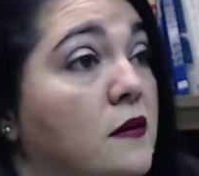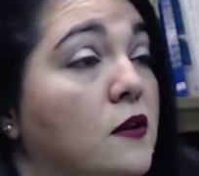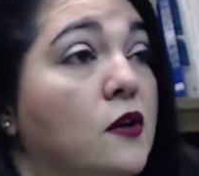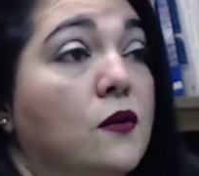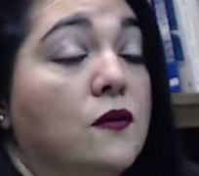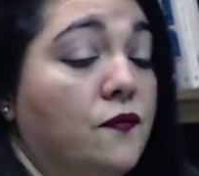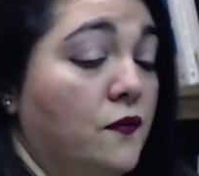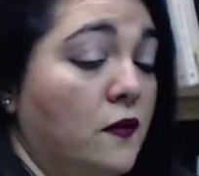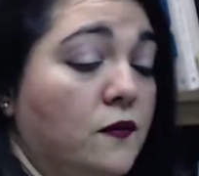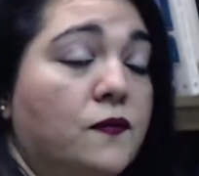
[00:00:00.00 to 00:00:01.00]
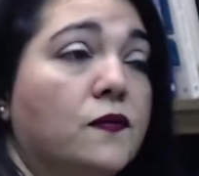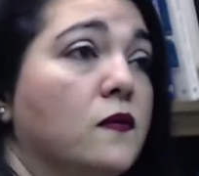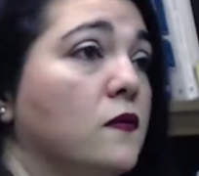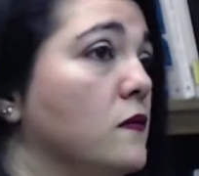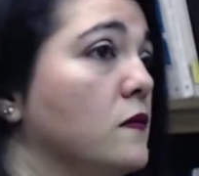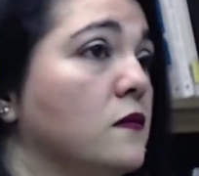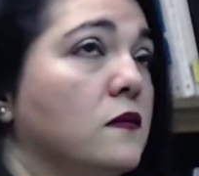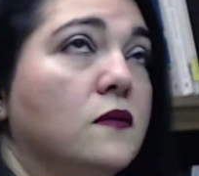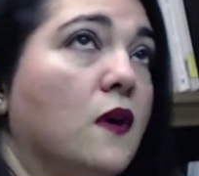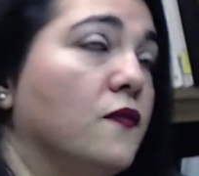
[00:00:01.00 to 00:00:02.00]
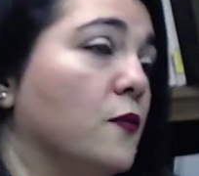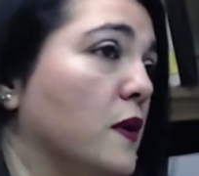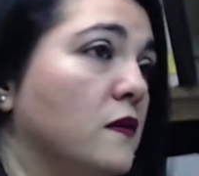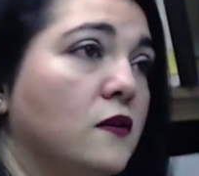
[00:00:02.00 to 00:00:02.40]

If God forbid,